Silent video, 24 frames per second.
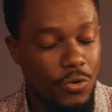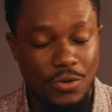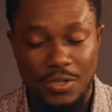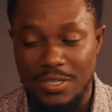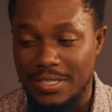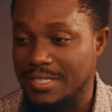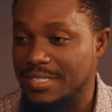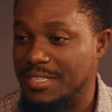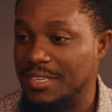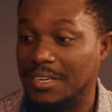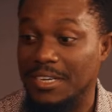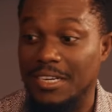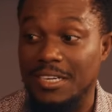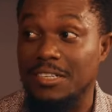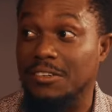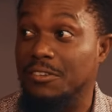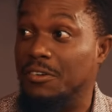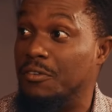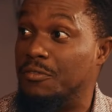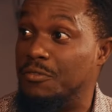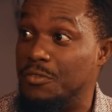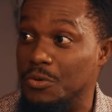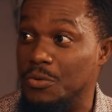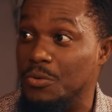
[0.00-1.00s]
go and take a
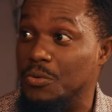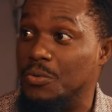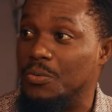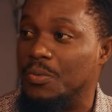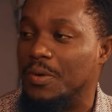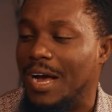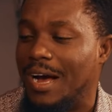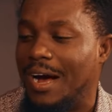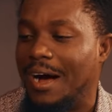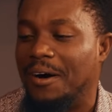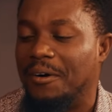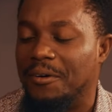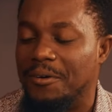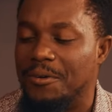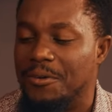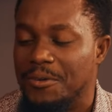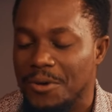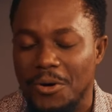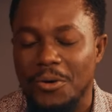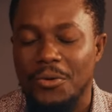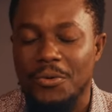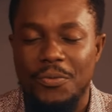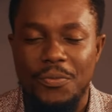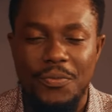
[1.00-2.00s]
leave of you, I don't
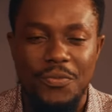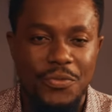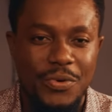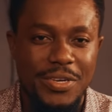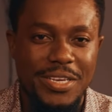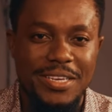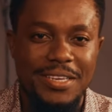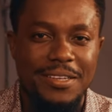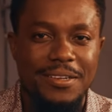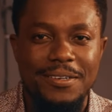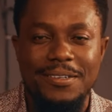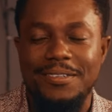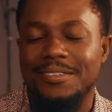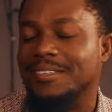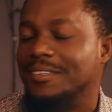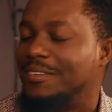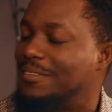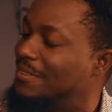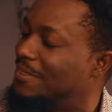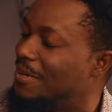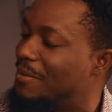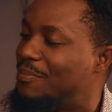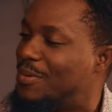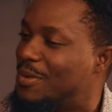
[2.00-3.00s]
know. We,
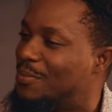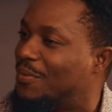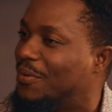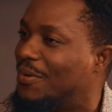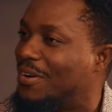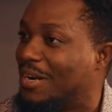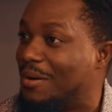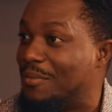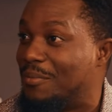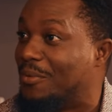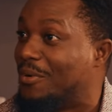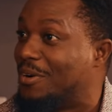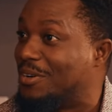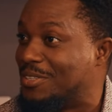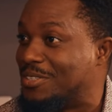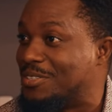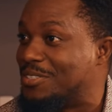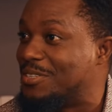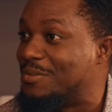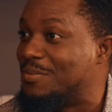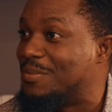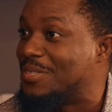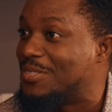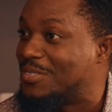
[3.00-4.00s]
the people on
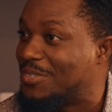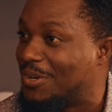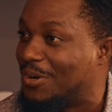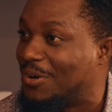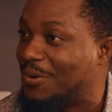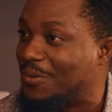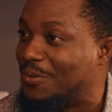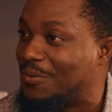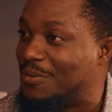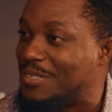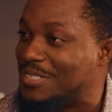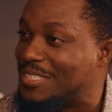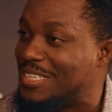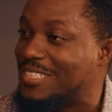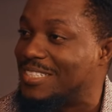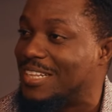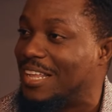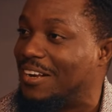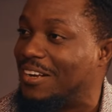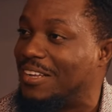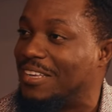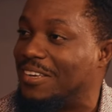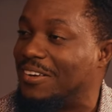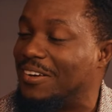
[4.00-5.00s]
the Team Talk, we just
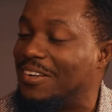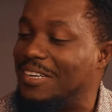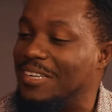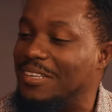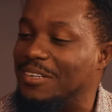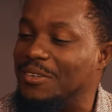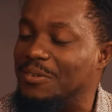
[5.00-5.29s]
like to get a